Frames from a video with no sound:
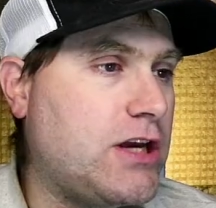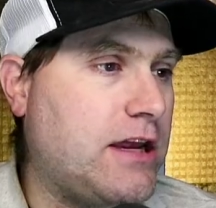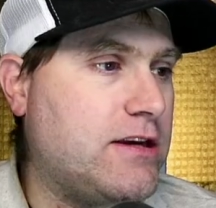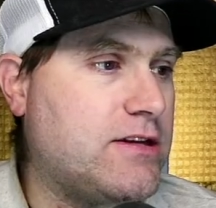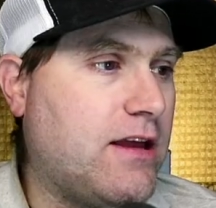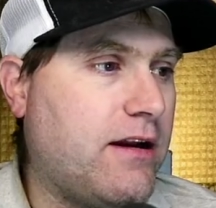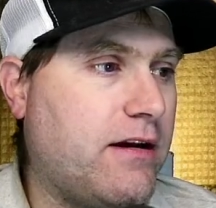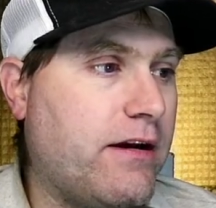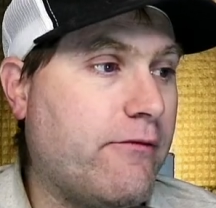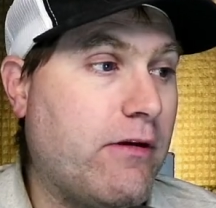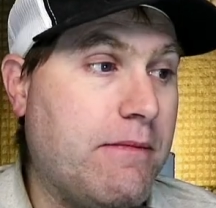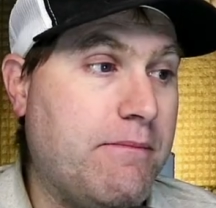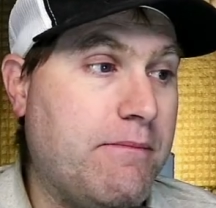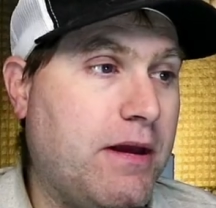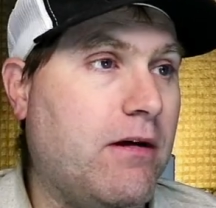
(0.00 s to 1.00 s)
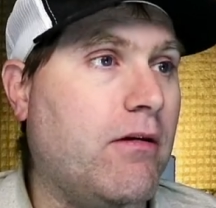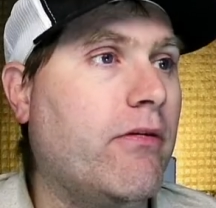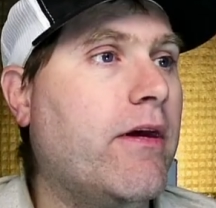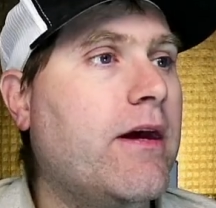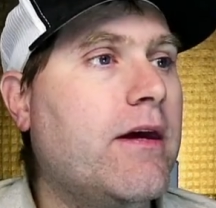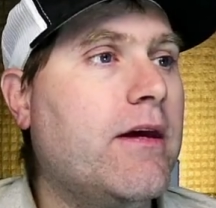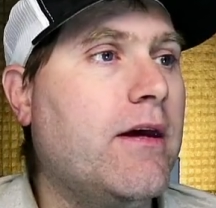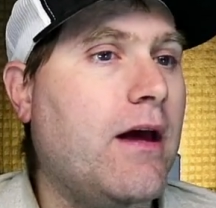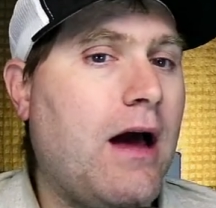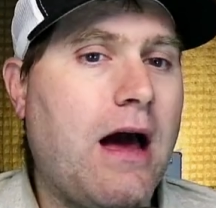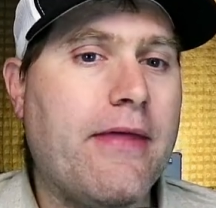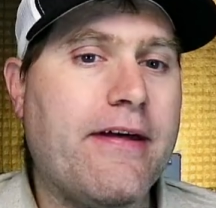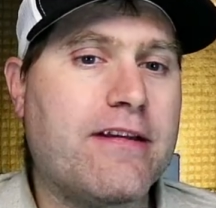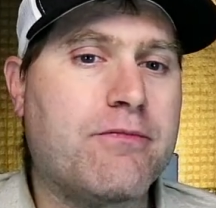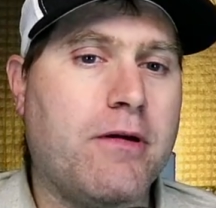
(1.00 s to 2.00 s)
change that on every build.
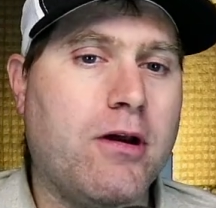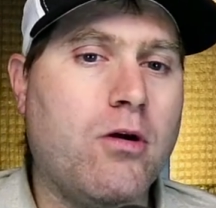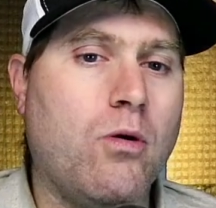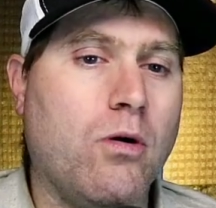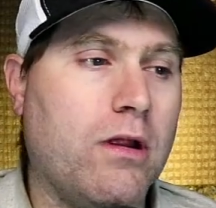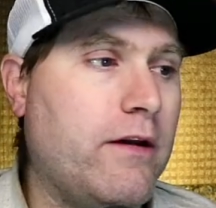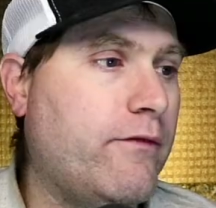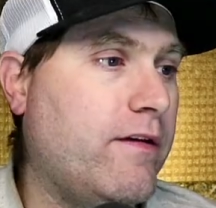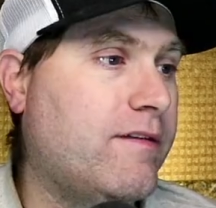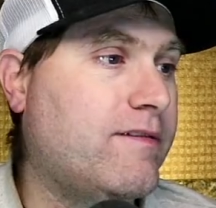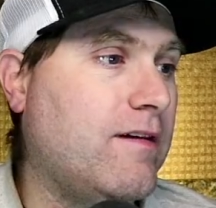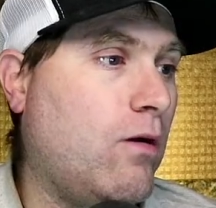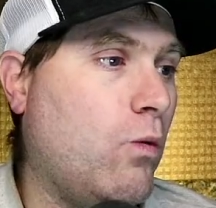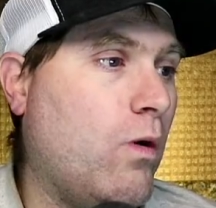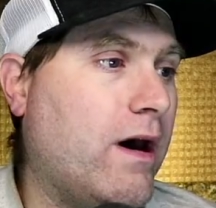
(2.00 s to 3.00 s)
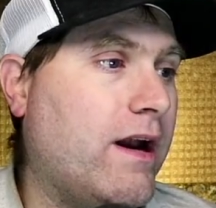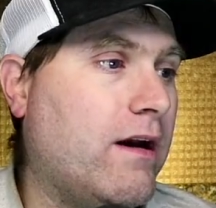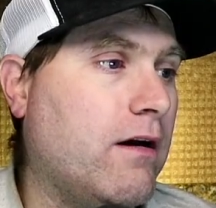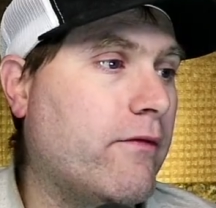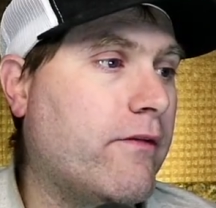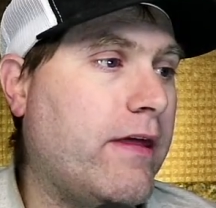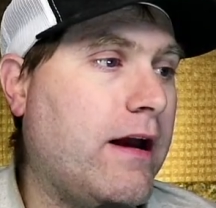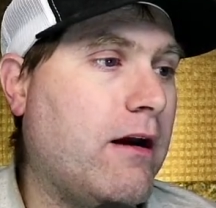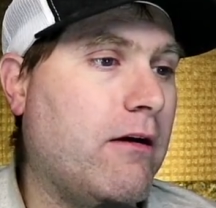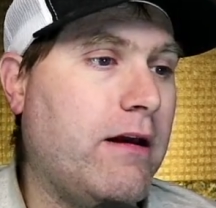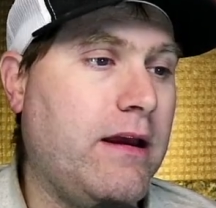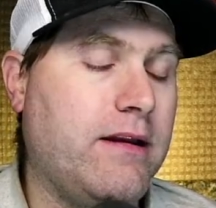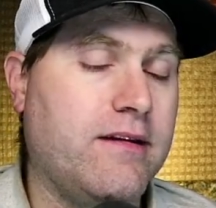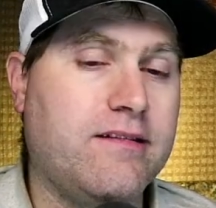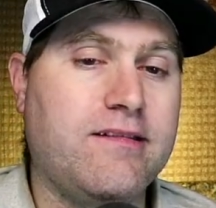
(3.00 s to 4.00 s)
Uh, that's pretty cool. And if you still want it over
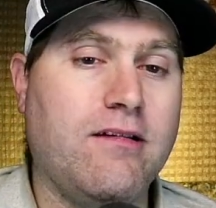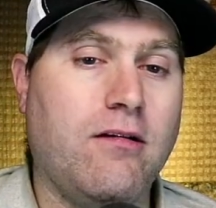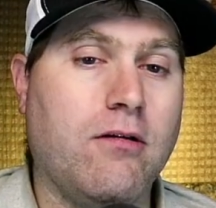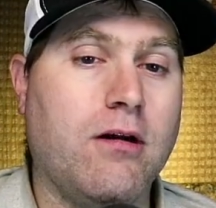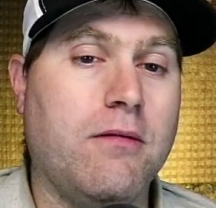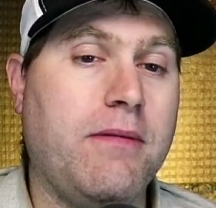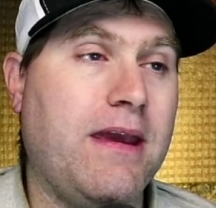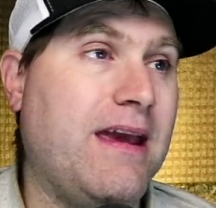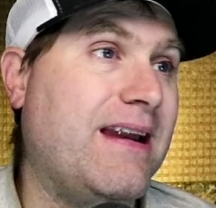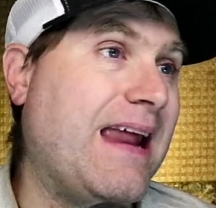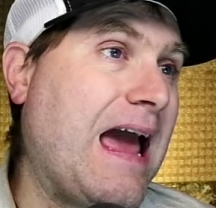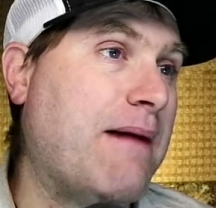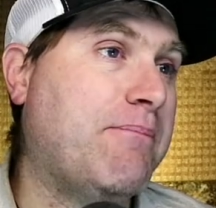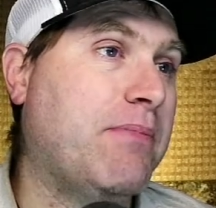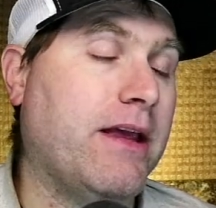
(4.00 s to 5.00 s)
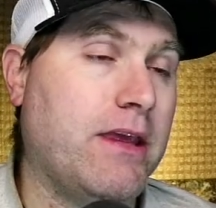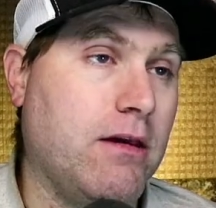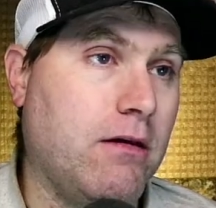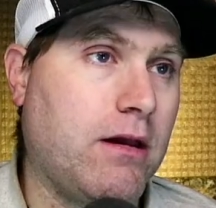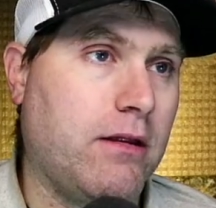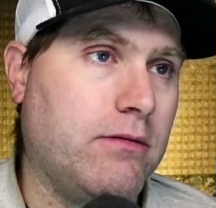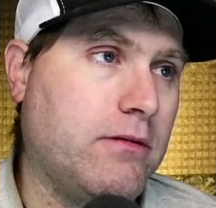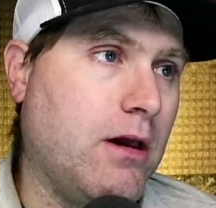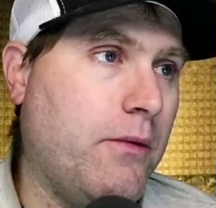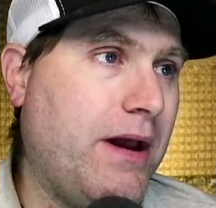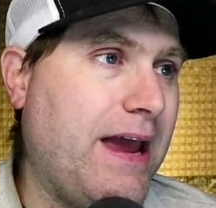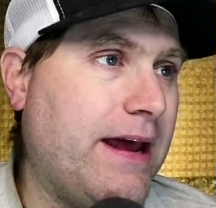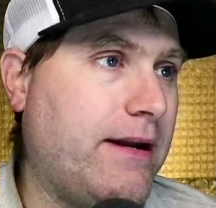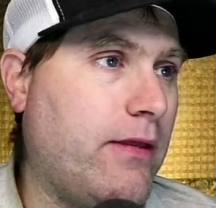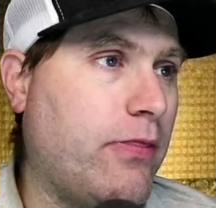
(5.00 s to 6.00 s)
there, it is still going to be an applet. You can go
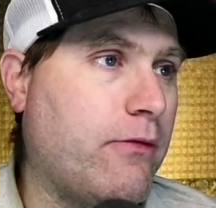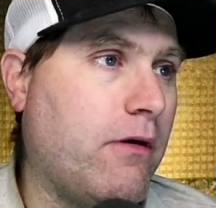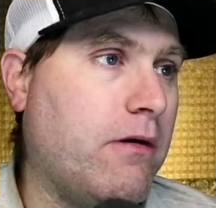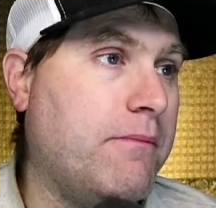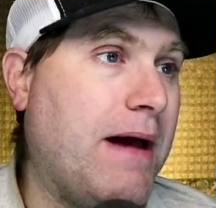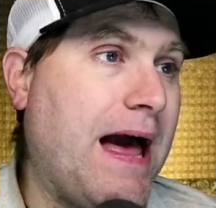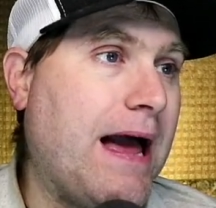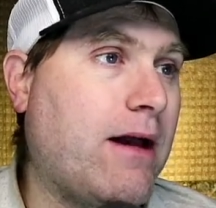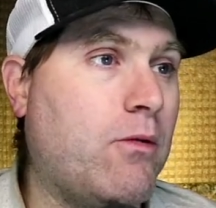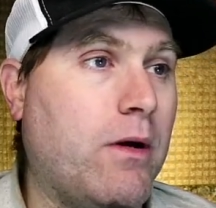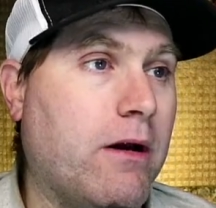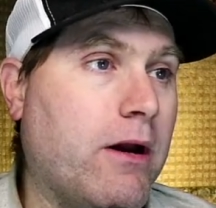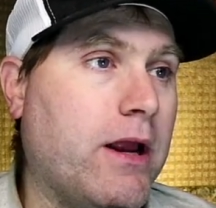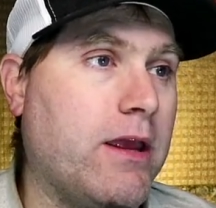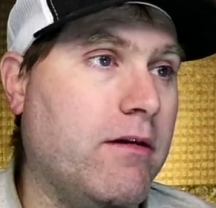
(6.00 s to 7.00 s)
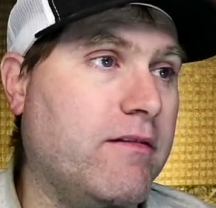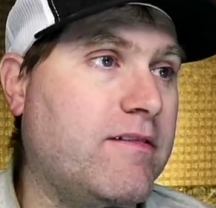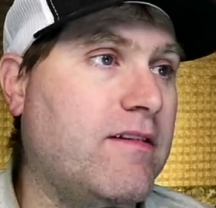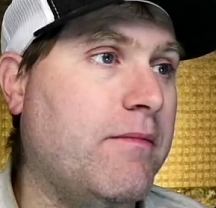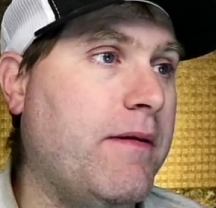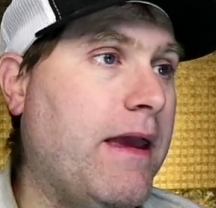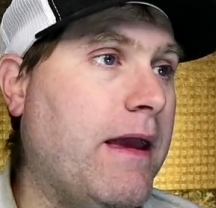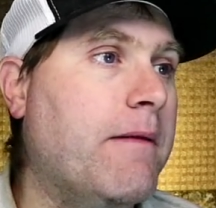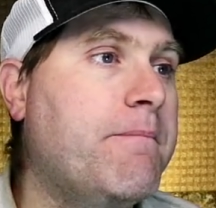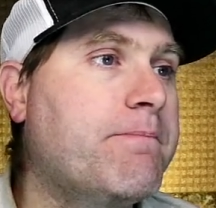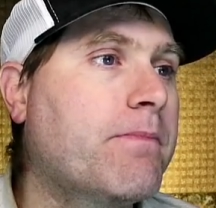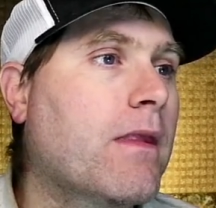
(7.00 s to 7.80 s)
ahead and throw it back where it used to be.